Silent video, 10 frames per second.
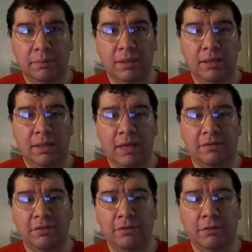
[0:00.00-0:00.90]
But it
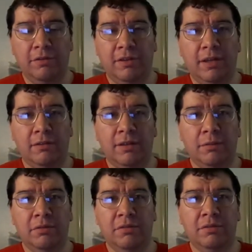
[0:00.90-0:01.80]
actually turns out
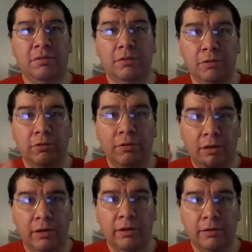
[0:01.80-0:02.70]
that it was Colonel
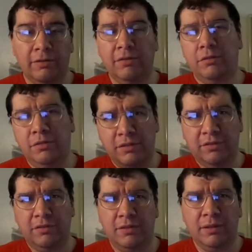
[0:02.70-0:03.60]
Hart who
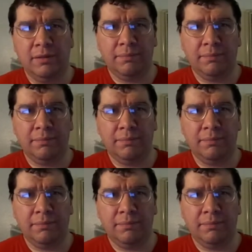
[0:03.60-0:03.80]
just